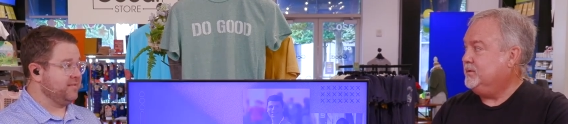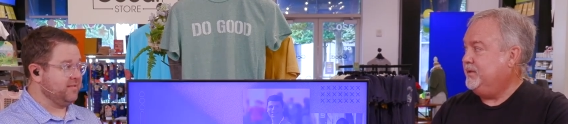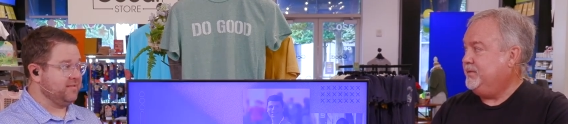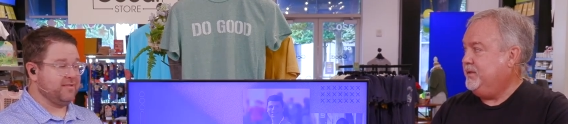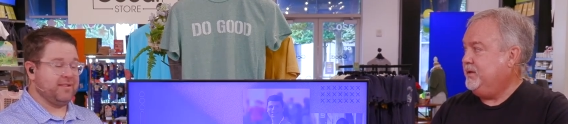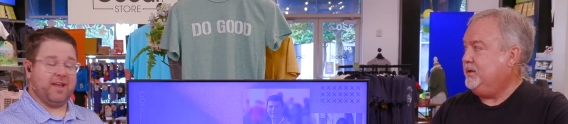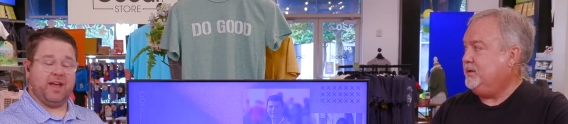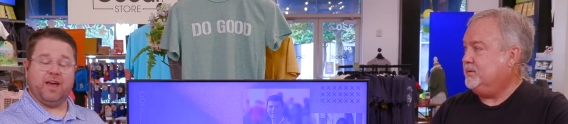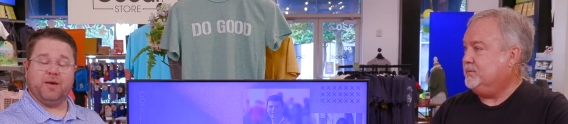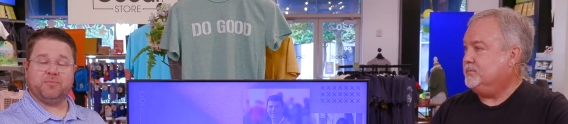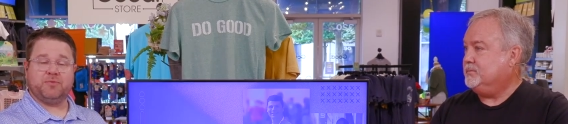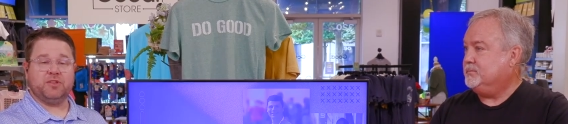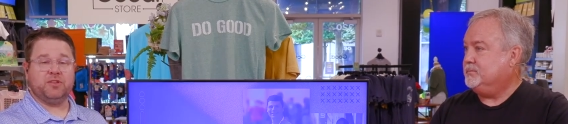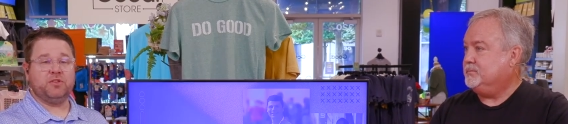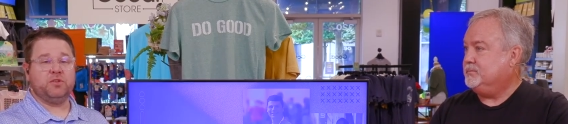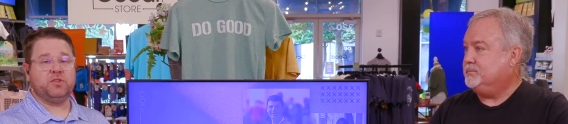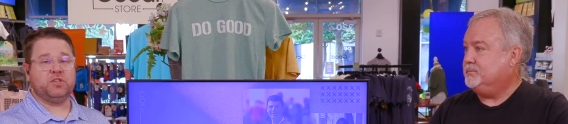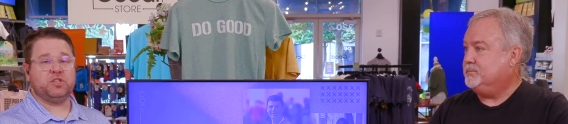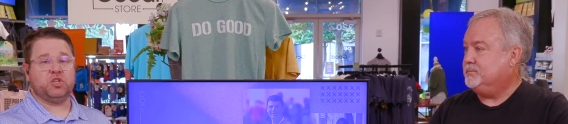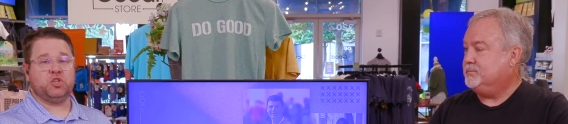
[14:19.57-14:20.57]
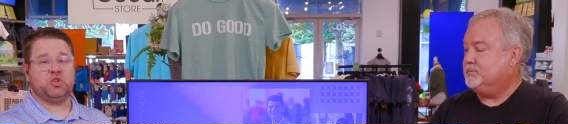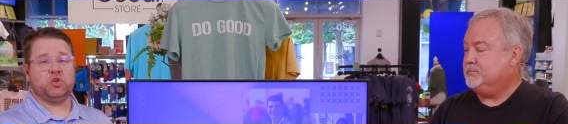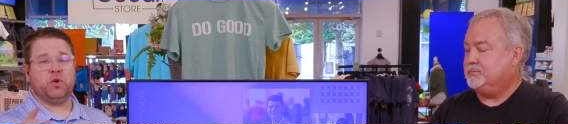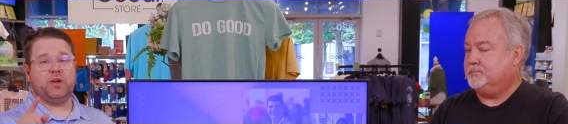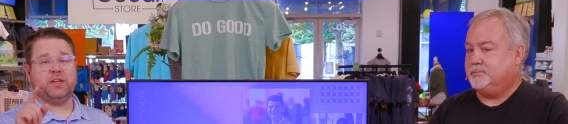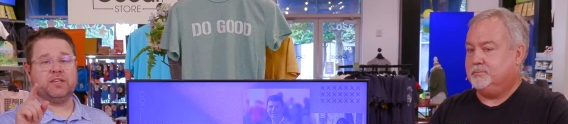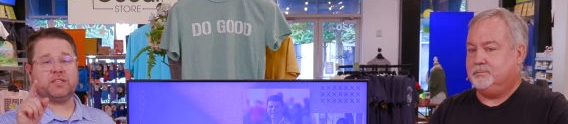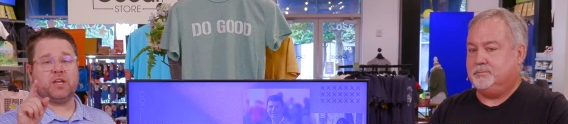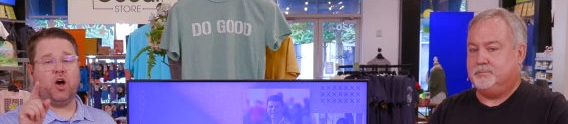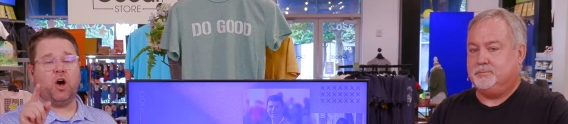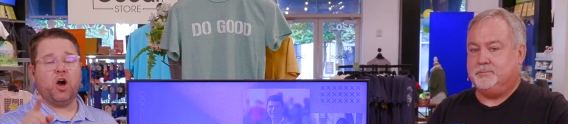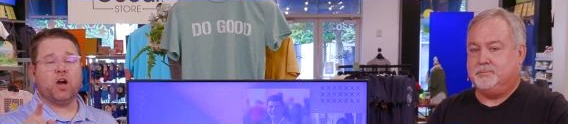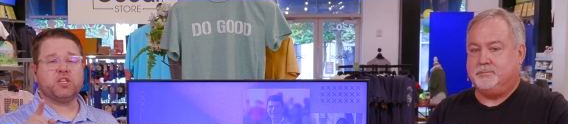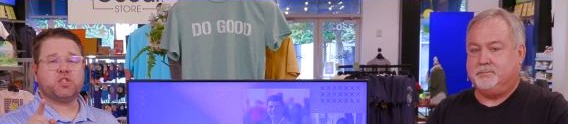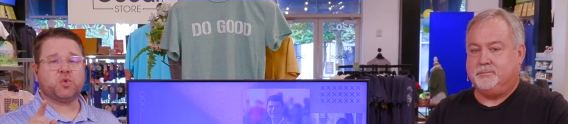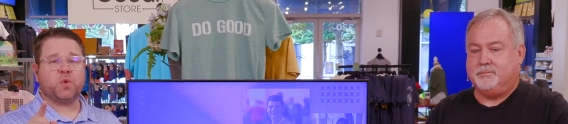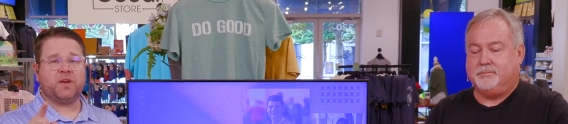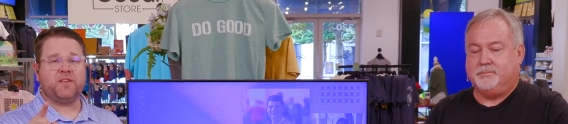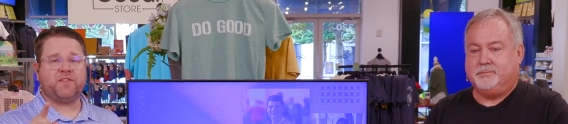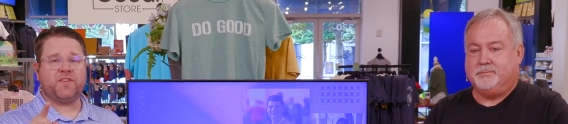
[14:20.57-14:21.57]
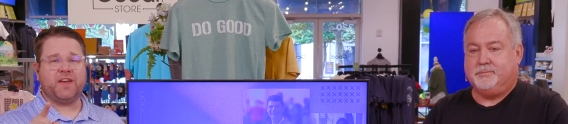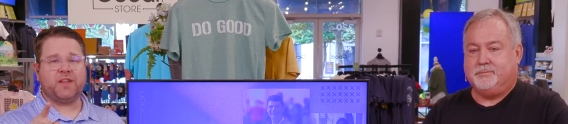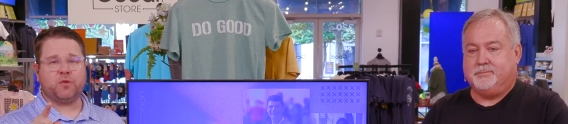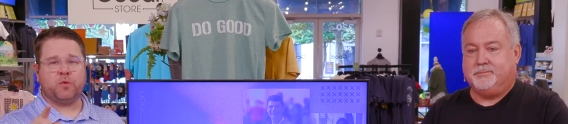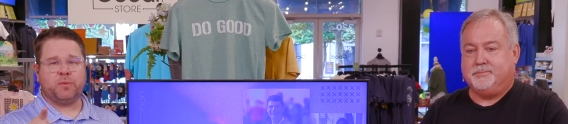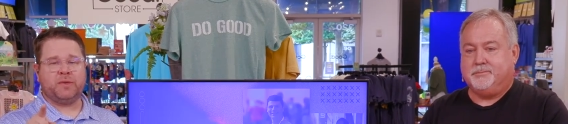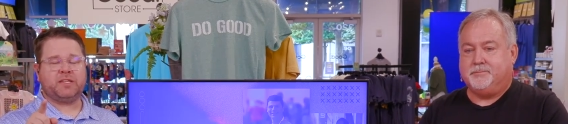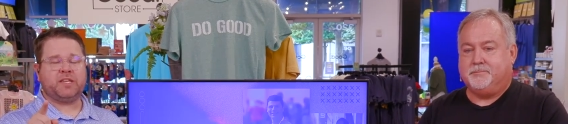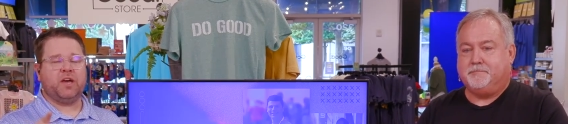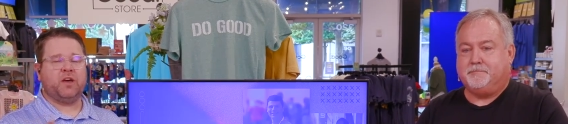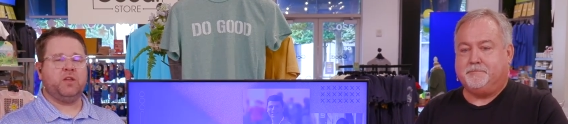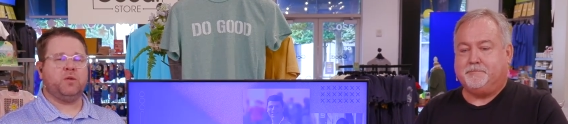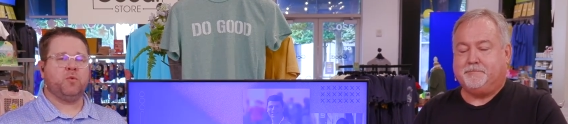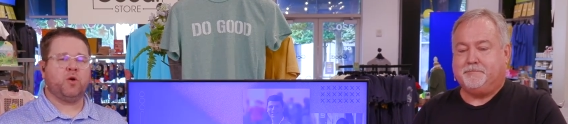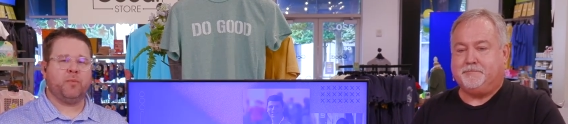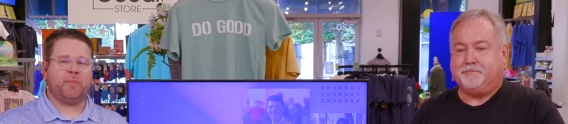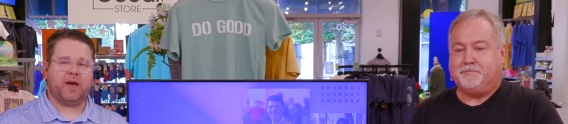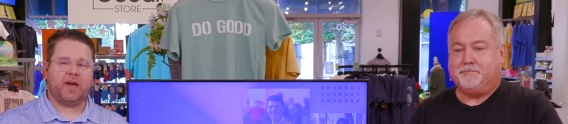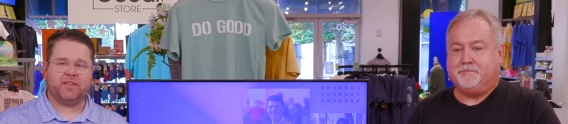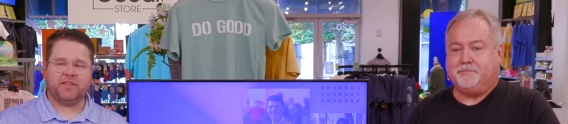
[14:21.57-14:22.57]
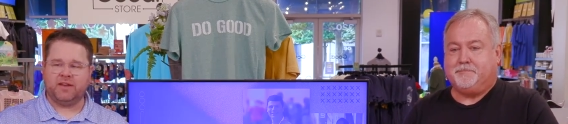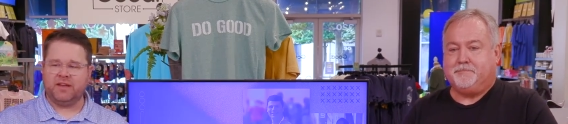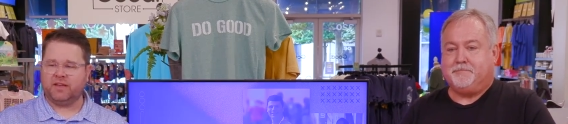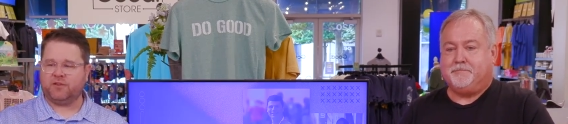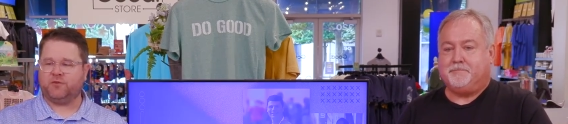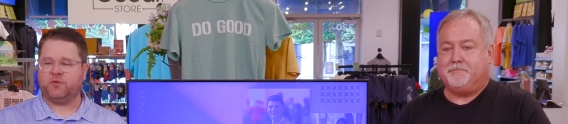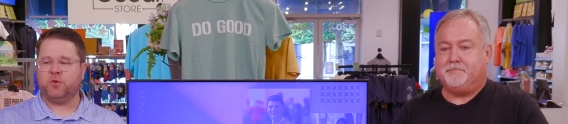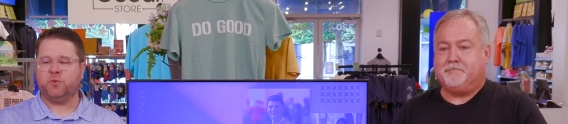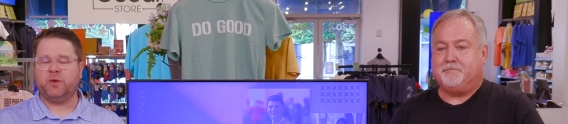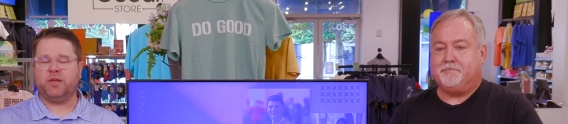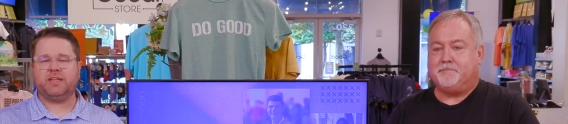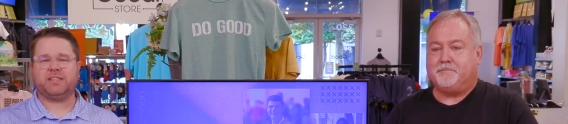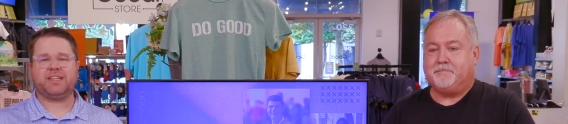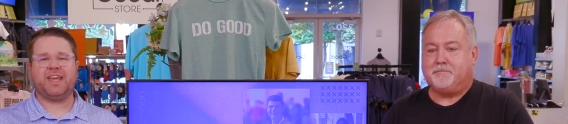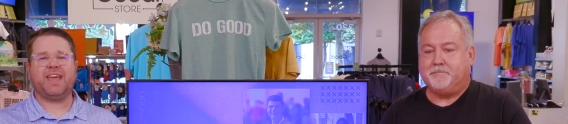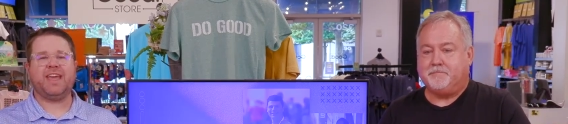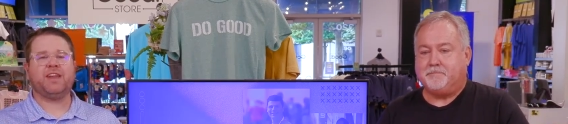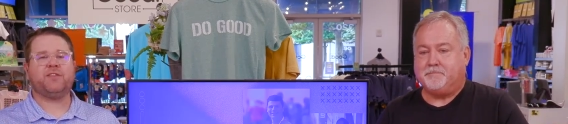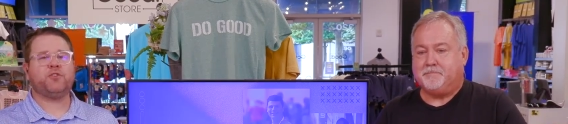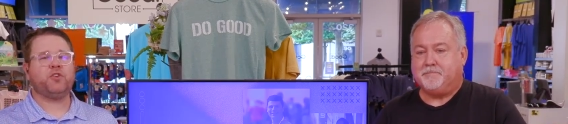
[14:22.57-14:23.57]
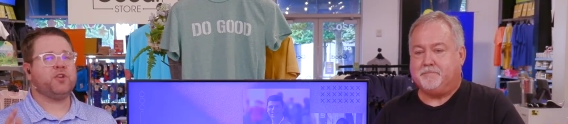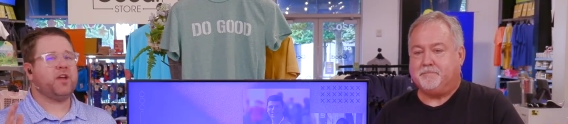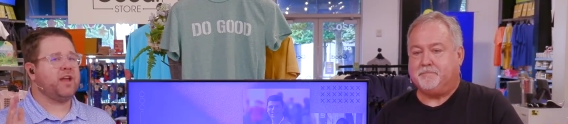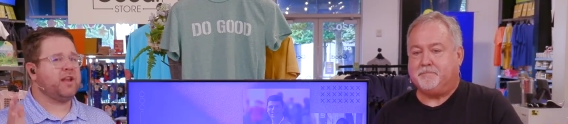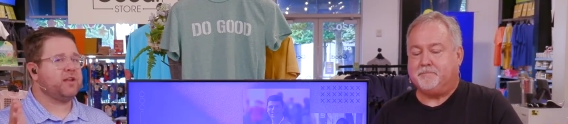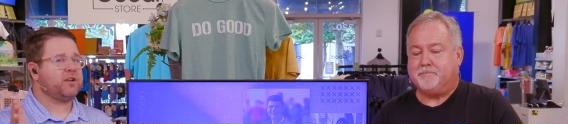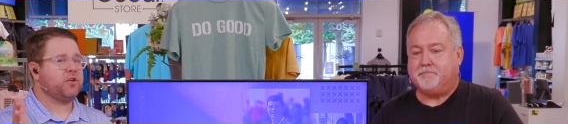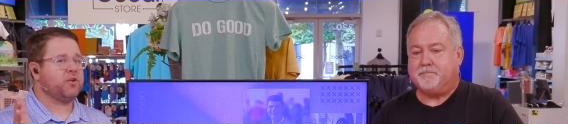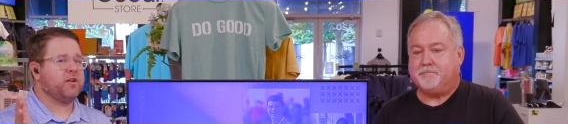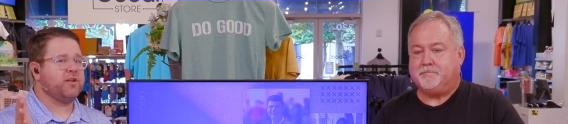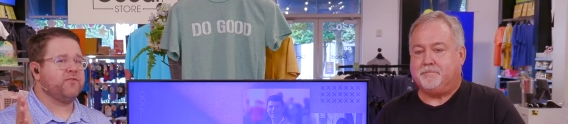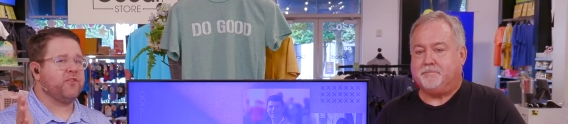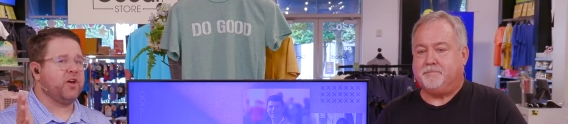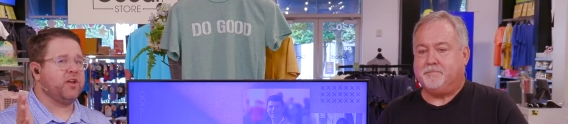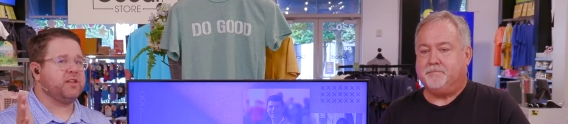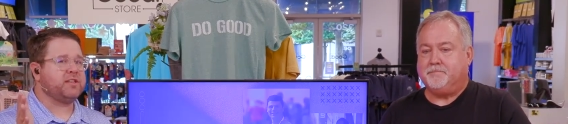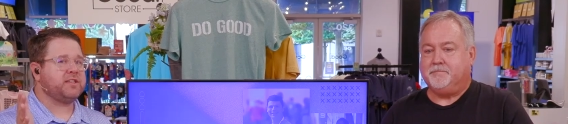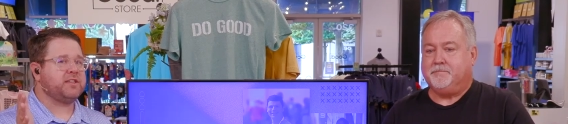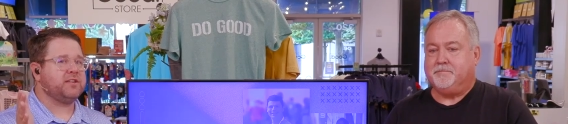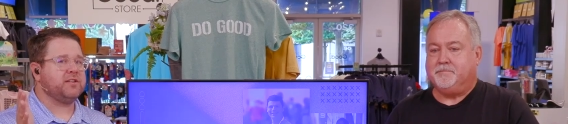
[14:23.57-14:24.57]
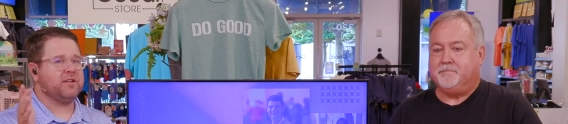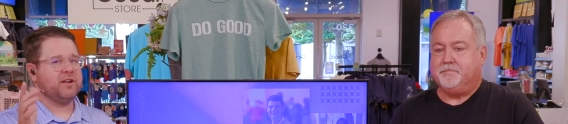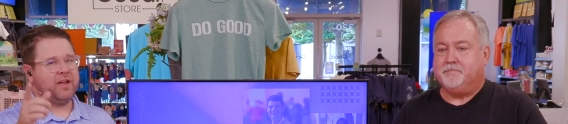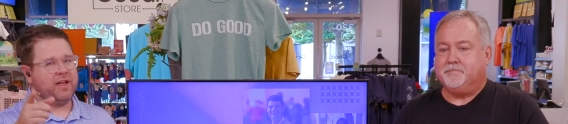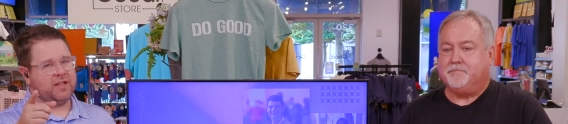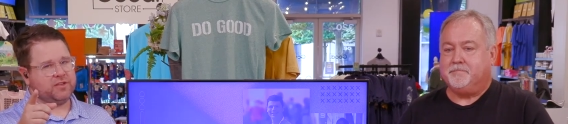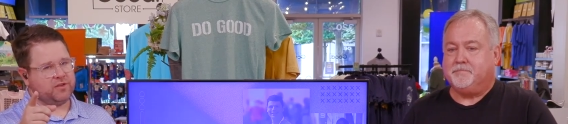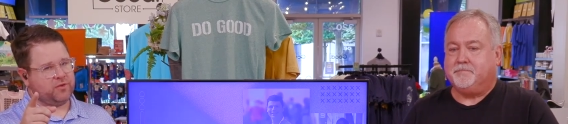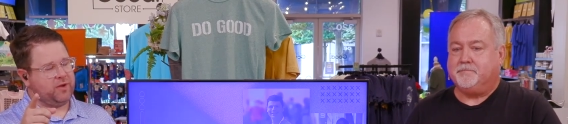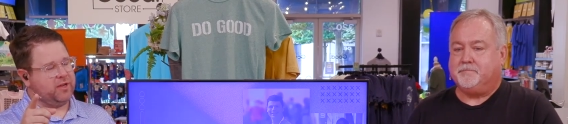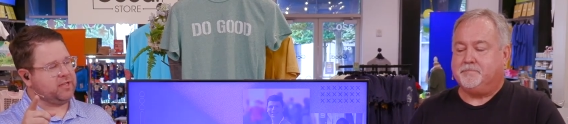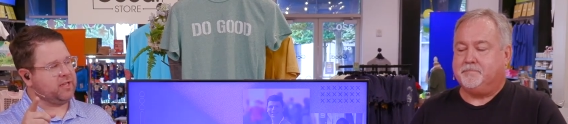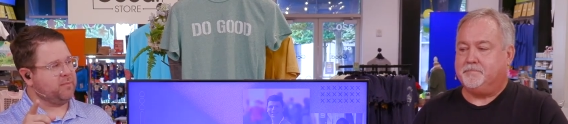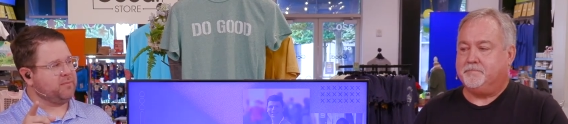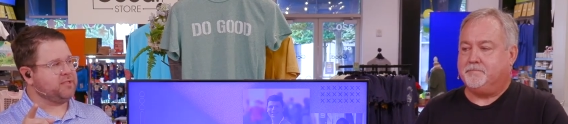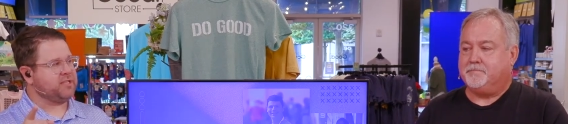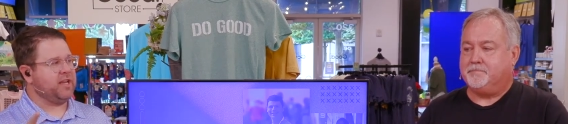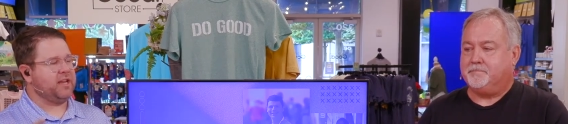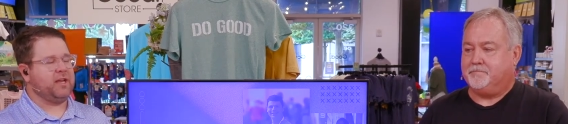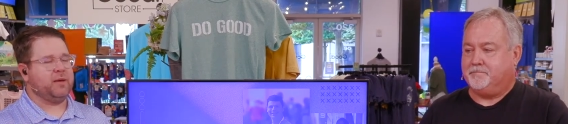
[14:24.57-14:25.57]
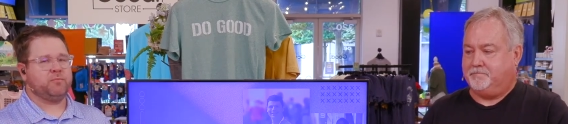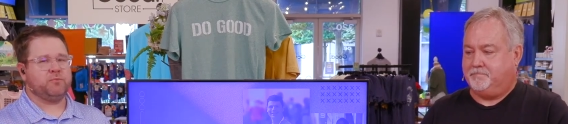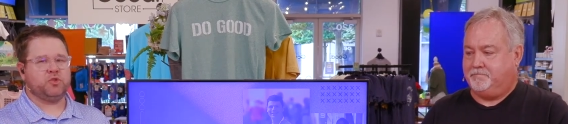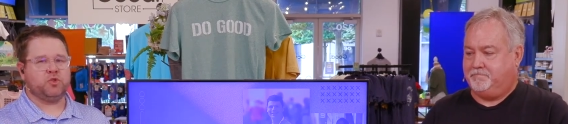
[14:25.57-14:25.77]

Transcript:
Speaker 1: I think. Absolutely. So join us August twenty-fifth. We'll be telling you more about it the next few weeks. And if you're not a current volunteer, it's a great time to sign up.